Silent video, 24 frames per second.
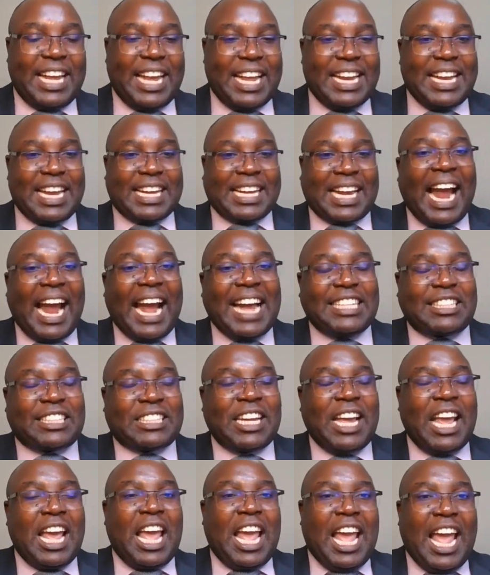in the
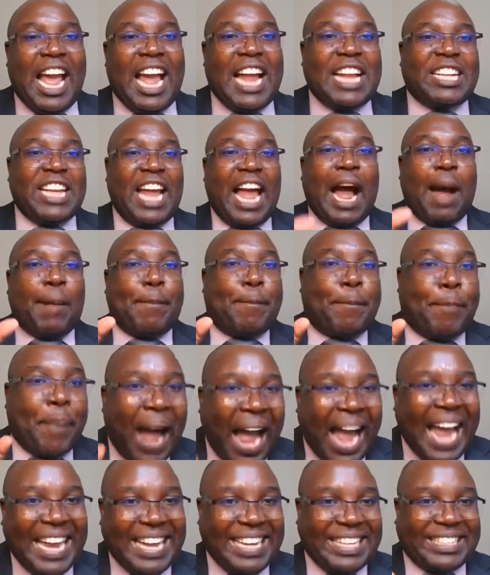Christ, and
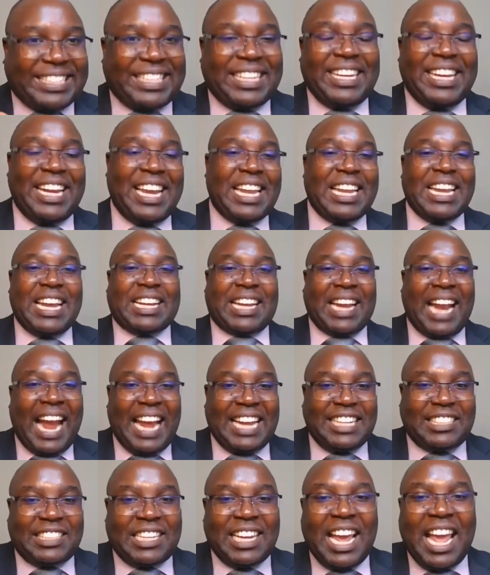abide in the
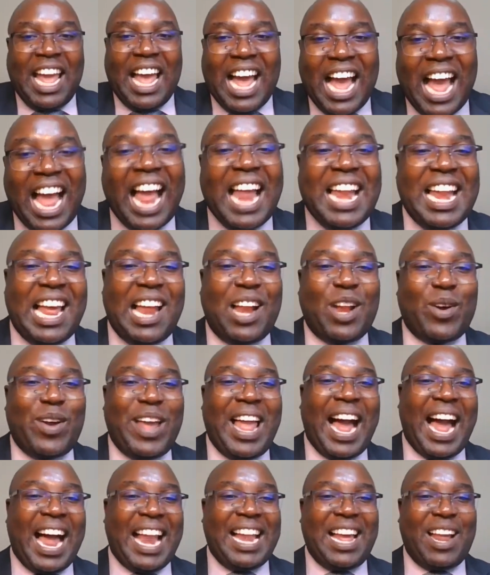Christ.
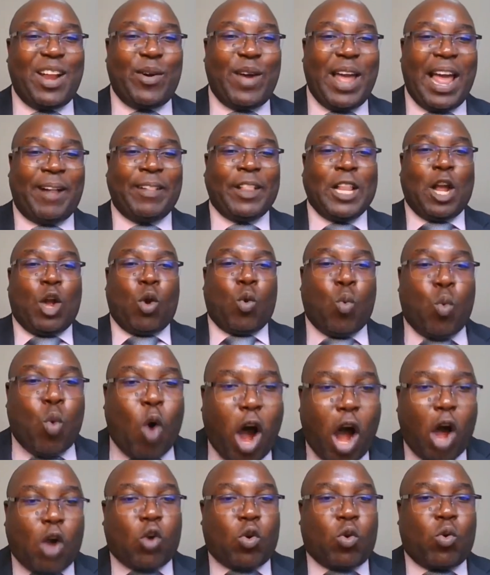Hallelujah, hallelujah.
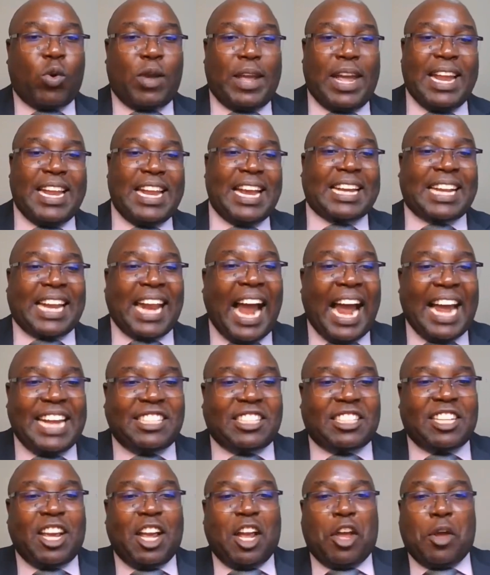Walk in the
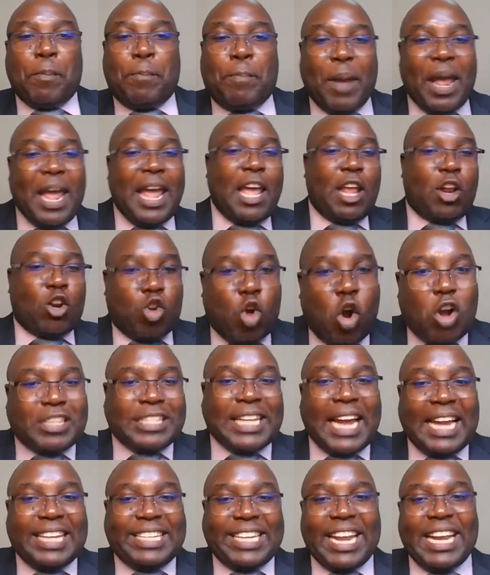Christ, be
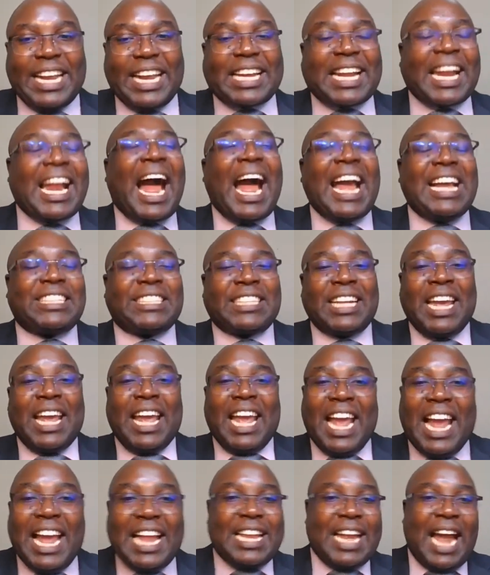rooted in the Christ,
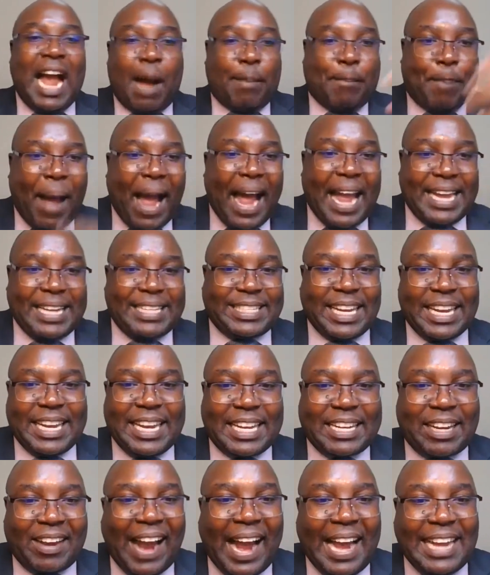and abide
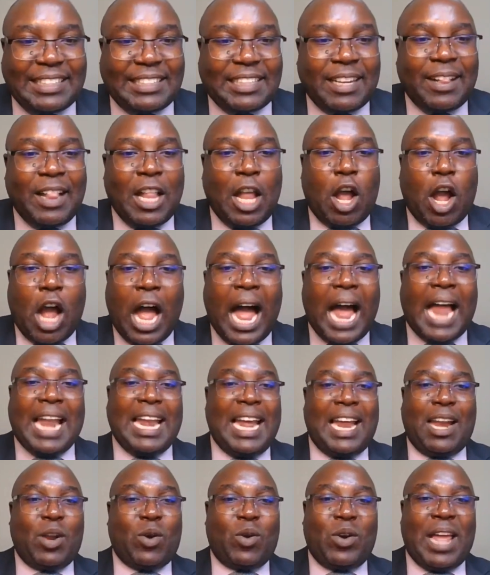in Christ.
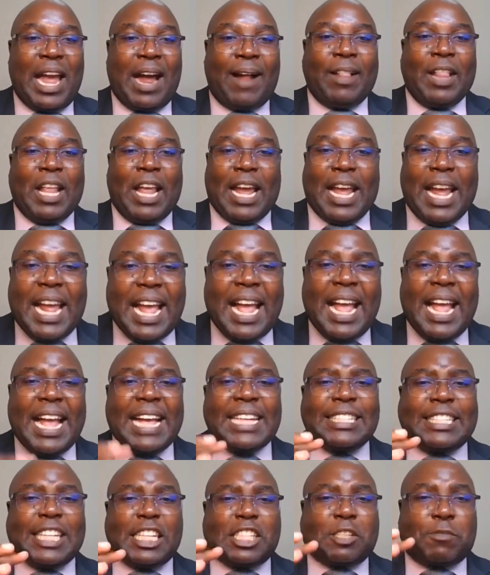Hallelujah. He
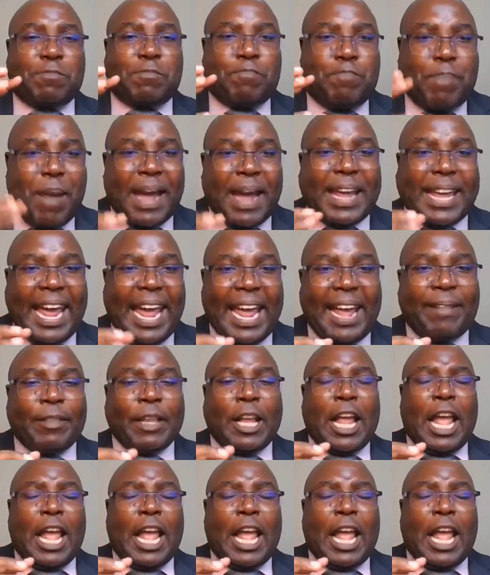is speaking